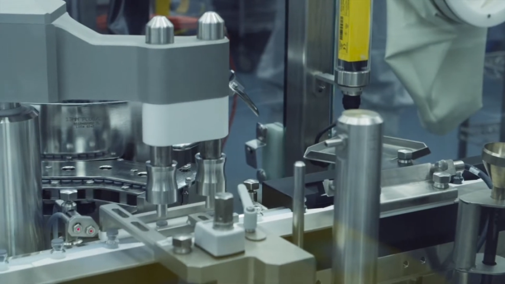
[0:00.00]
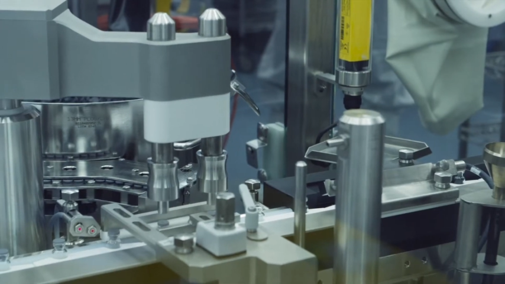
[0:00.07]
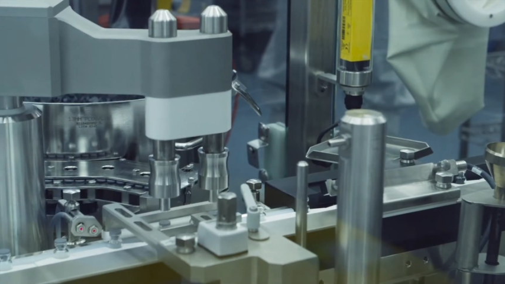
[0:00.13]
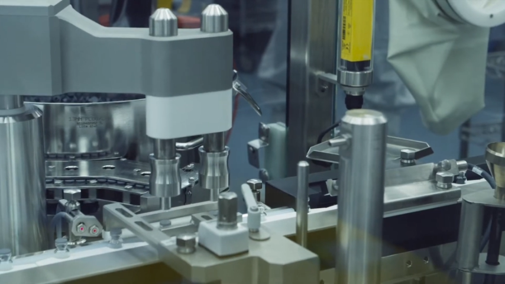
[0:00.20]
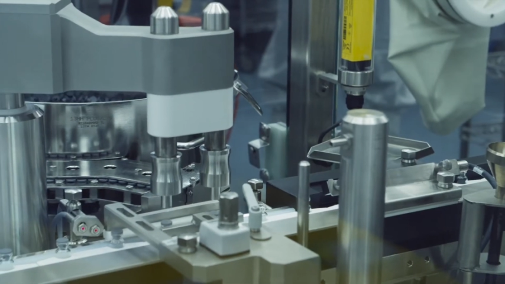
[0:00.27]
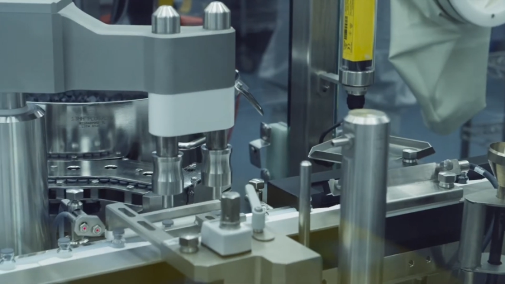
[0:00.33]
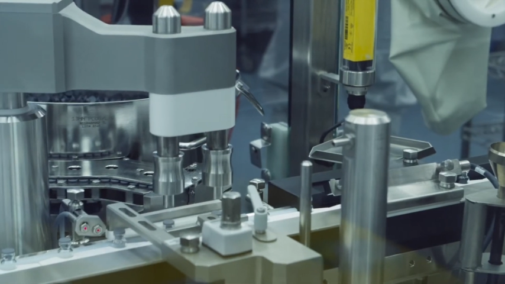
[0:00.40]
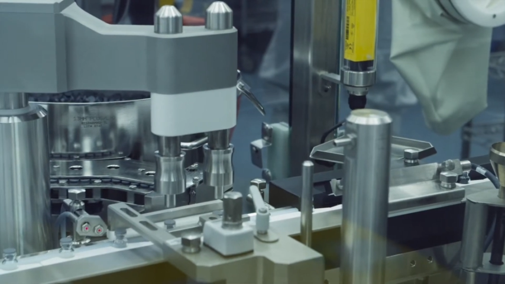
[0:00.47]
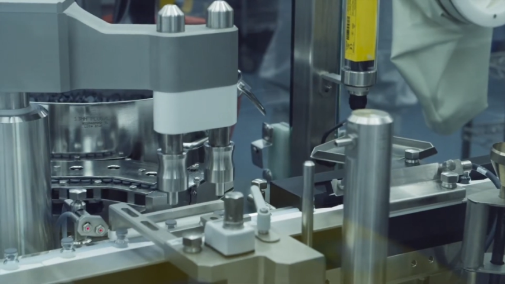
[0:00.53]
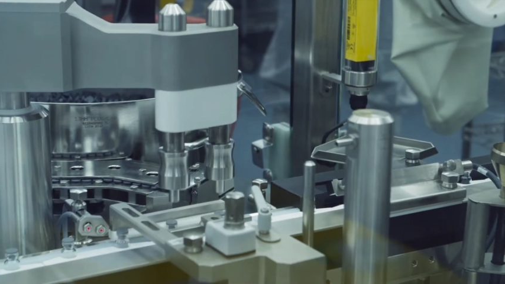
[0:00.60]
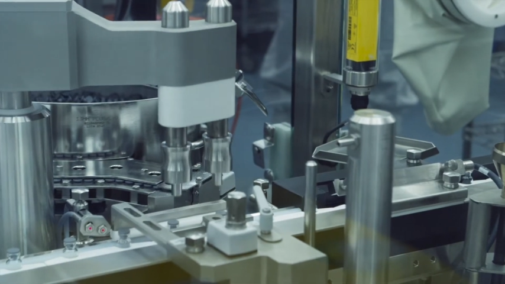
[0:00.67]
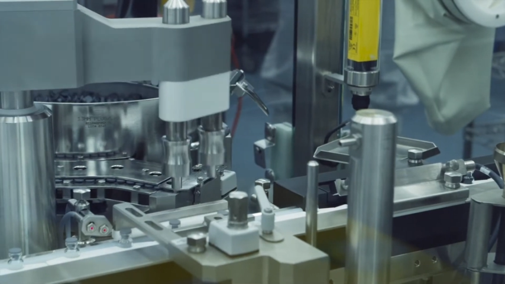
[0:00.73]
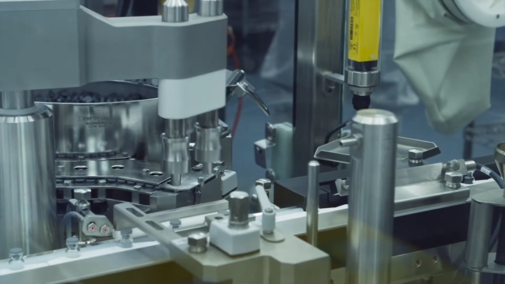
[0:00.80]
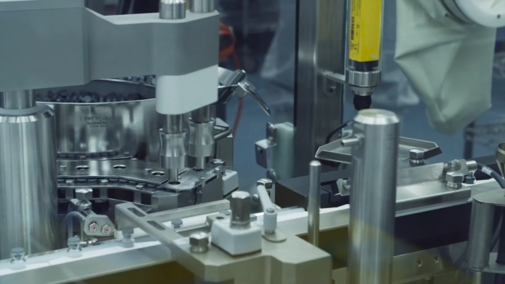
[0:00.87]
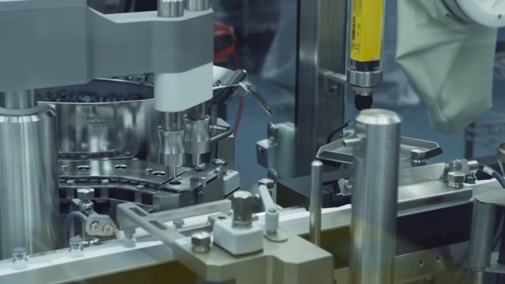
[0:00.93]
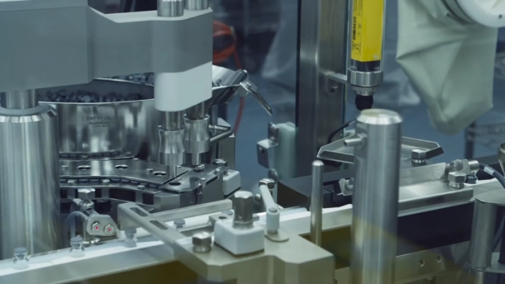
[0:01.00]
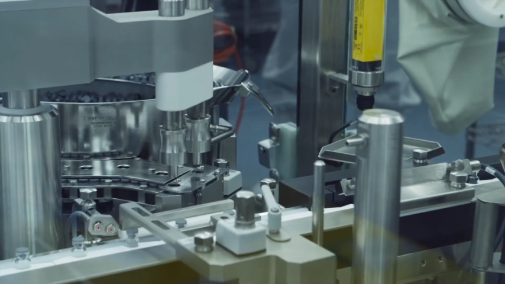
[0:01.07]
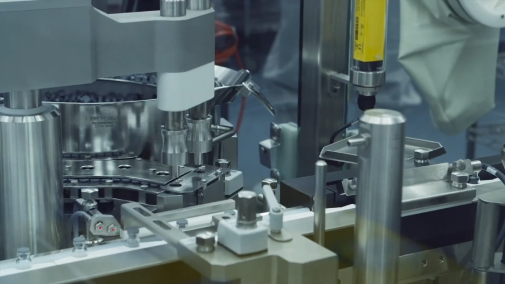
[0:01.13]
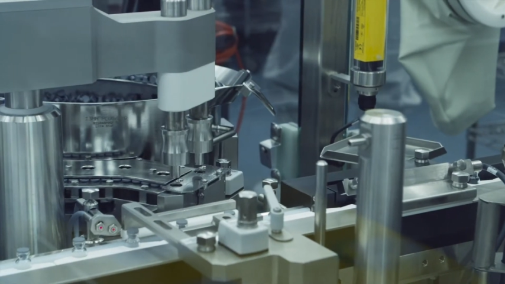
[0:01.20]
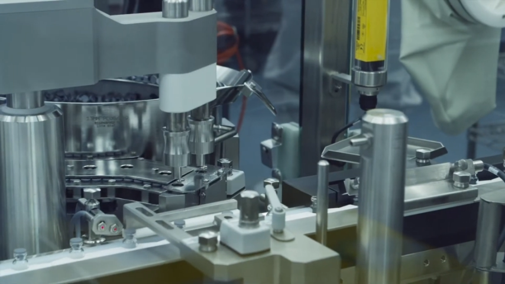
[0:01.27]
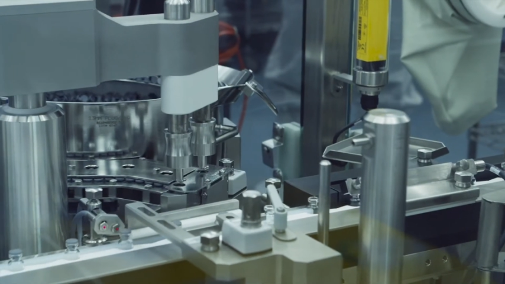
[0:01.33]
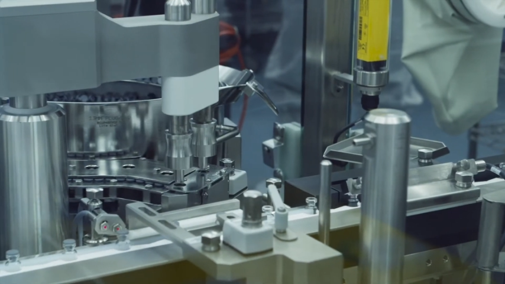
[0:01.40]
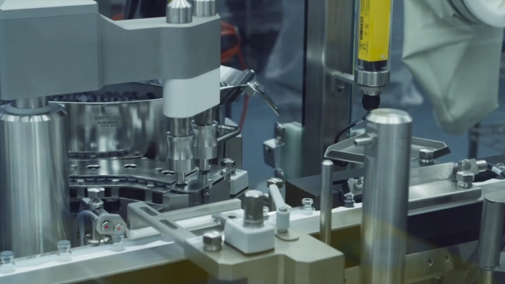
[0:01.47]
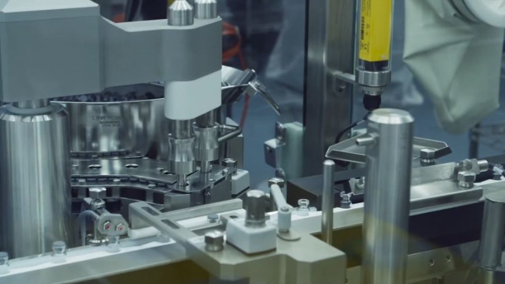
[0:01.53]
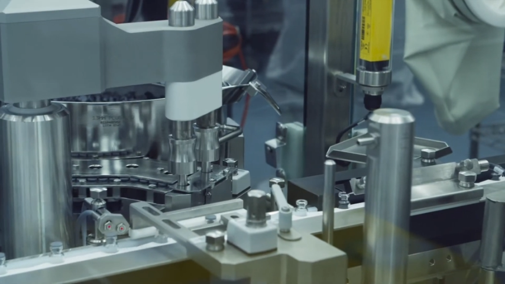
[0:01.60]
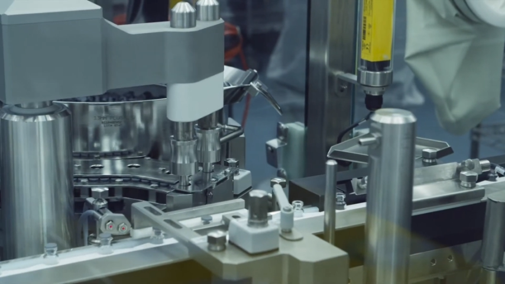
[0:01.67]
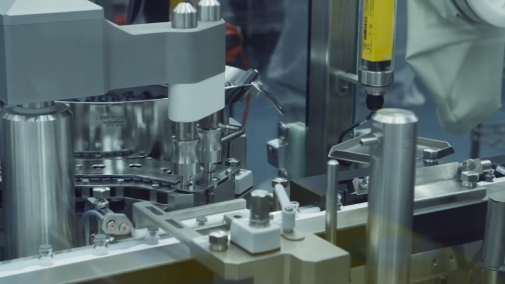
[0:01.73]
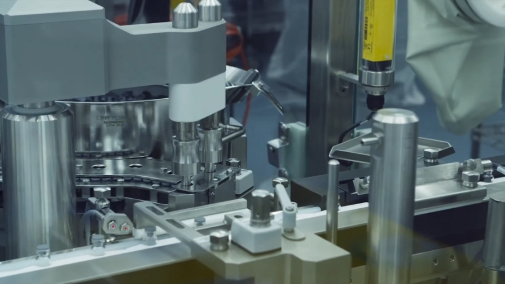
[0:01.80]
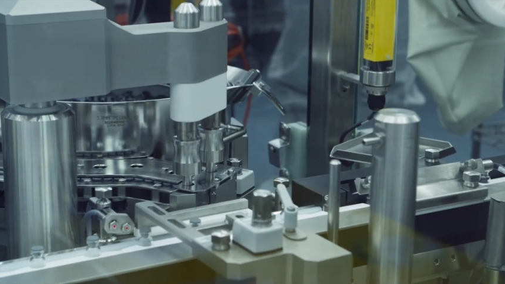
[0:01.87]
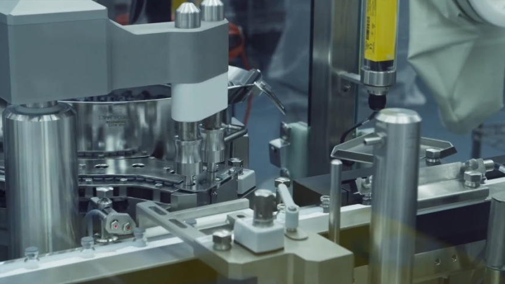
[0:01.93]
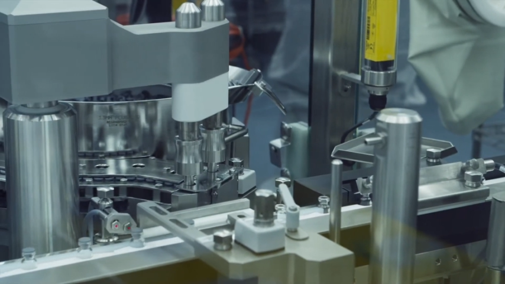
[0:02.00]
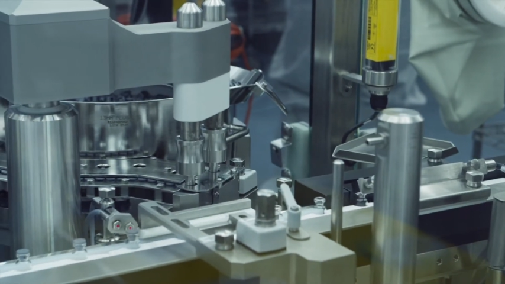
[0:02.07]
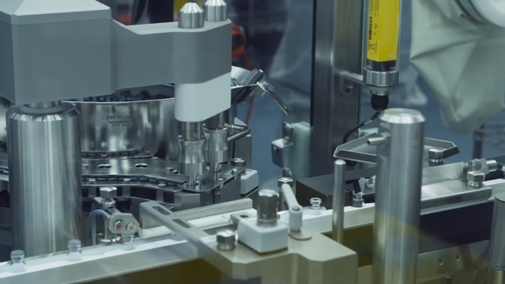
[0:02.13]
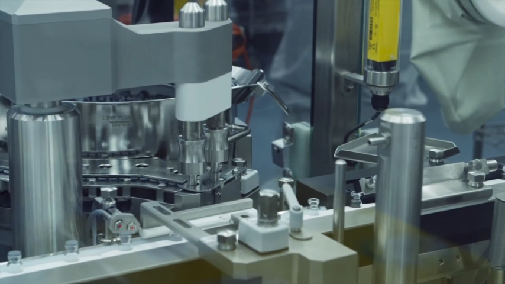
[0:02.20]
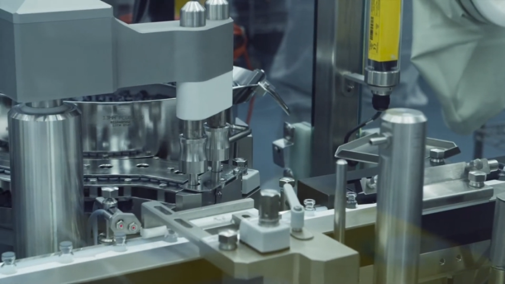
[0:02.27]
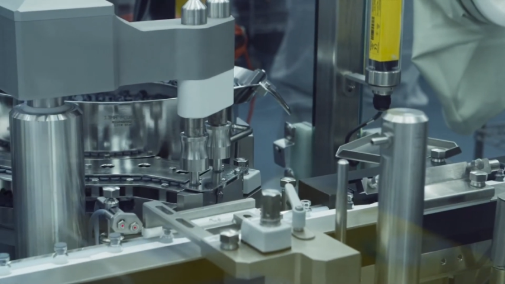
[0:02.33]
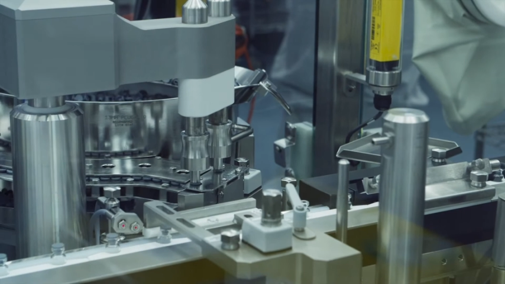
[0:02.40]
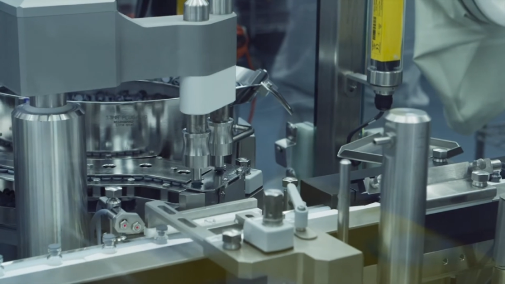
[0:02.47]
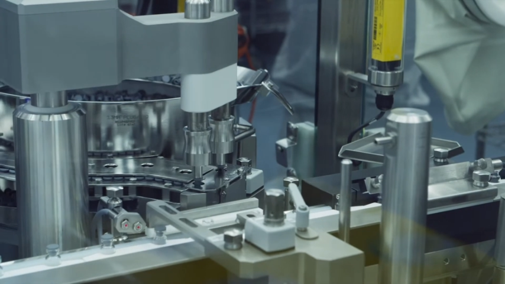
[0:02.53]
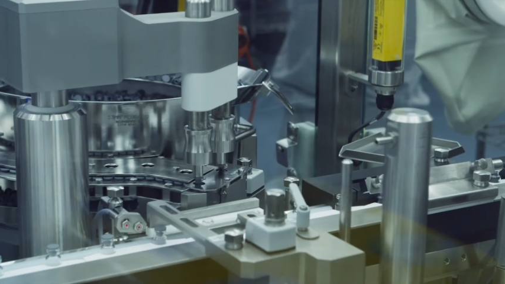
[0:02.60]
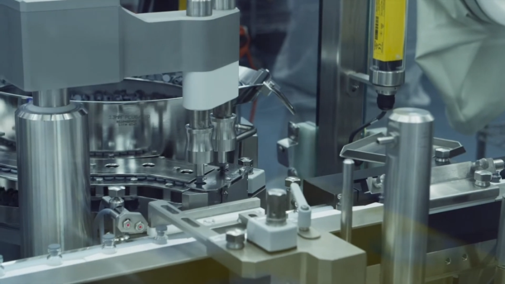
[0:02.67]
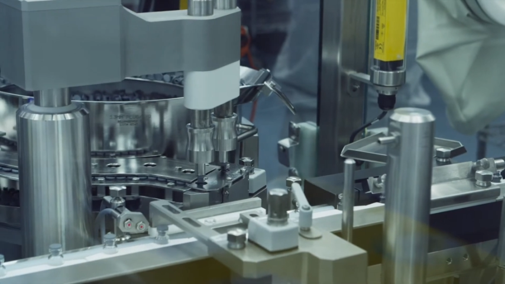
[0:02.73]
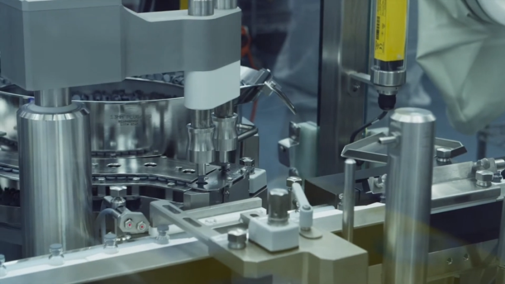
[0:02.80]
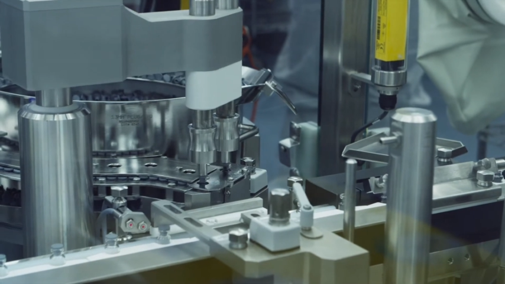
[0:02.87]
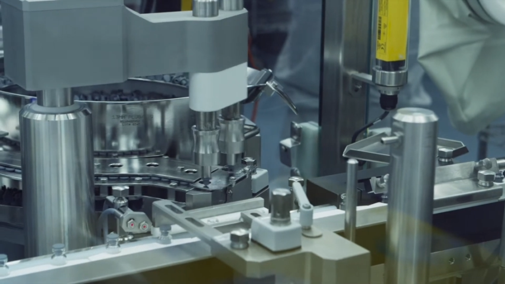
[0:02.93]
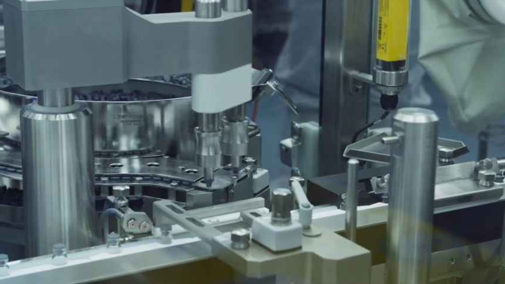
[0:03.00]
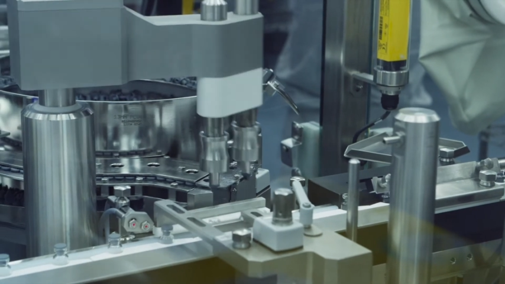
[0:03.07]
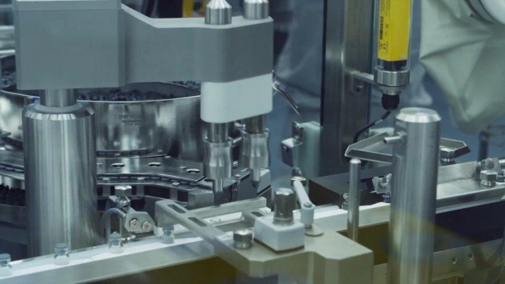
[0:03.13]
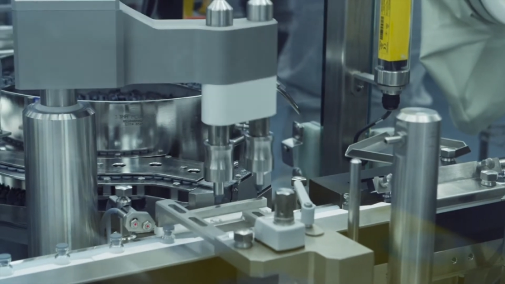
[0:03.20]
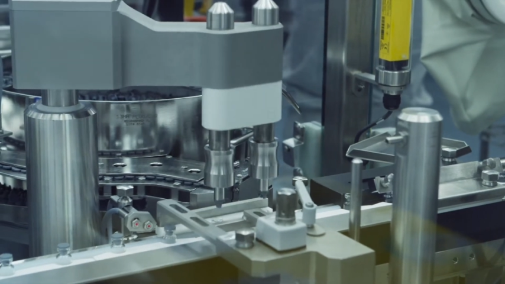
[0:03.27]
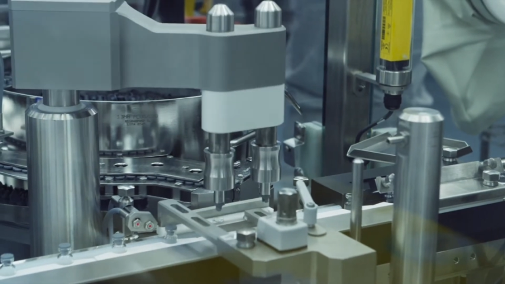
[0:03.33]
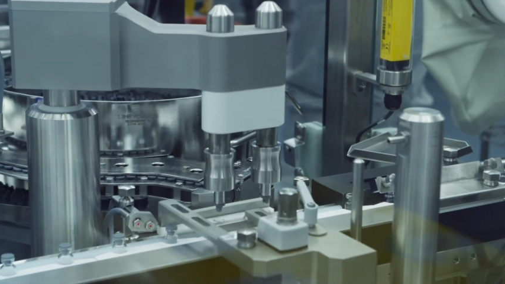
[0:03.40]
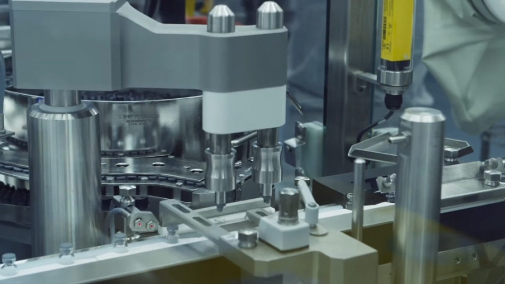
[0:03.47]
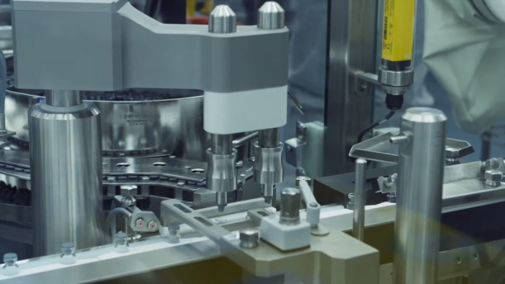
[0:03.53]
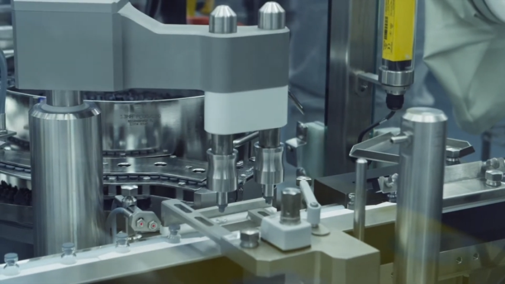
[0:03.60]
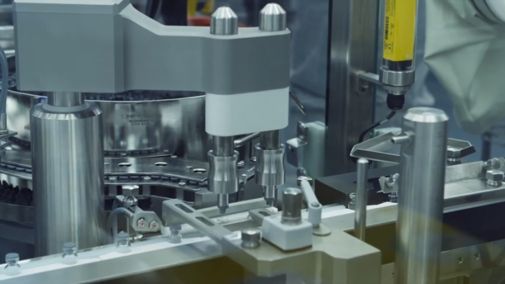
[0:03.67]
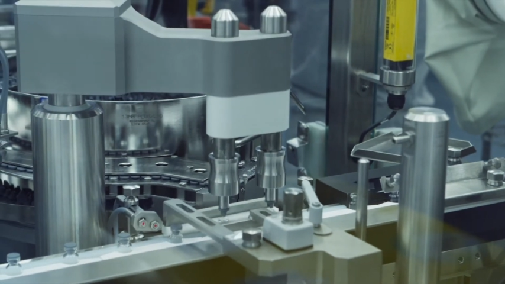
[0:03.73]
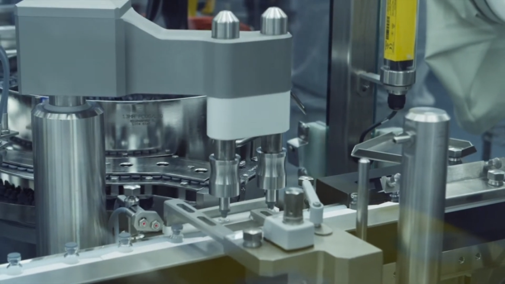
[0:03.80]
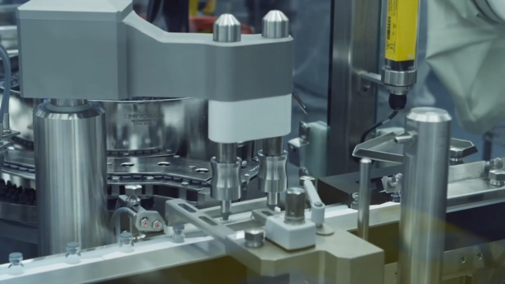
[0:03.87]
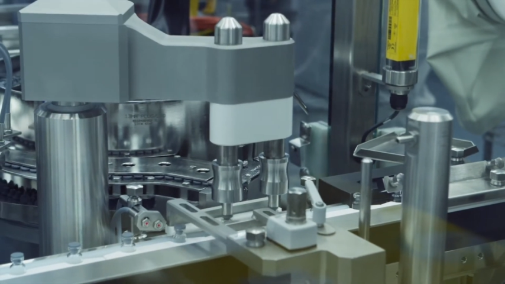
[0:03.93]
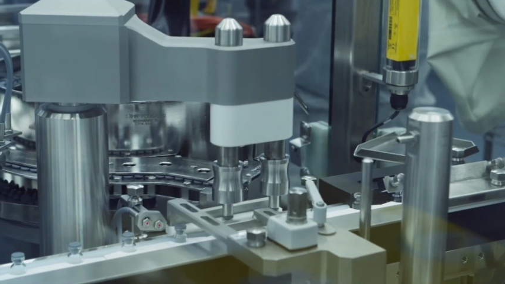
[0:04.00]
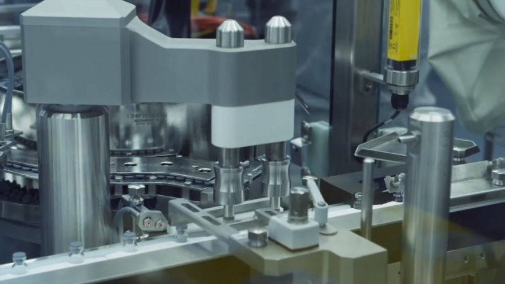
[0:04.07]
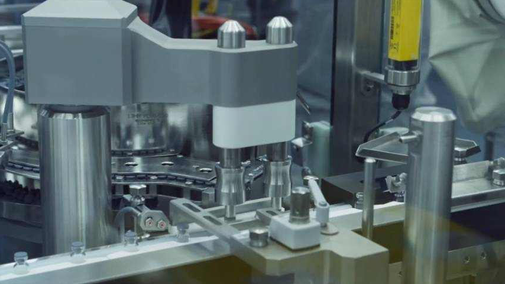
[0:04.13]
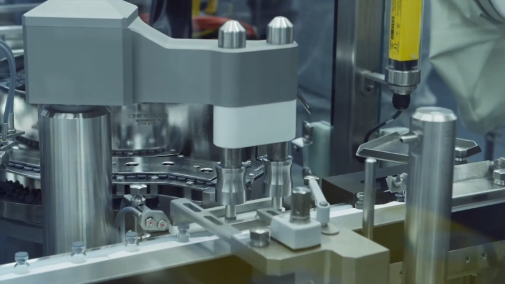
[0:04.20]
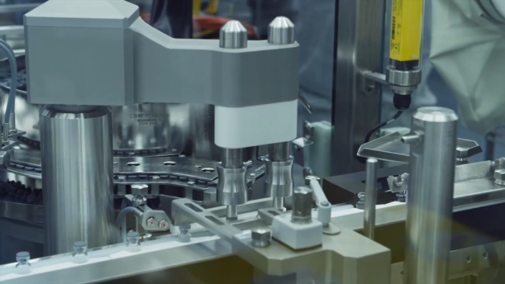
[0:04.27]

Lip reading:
Nobody's mouth can be seen.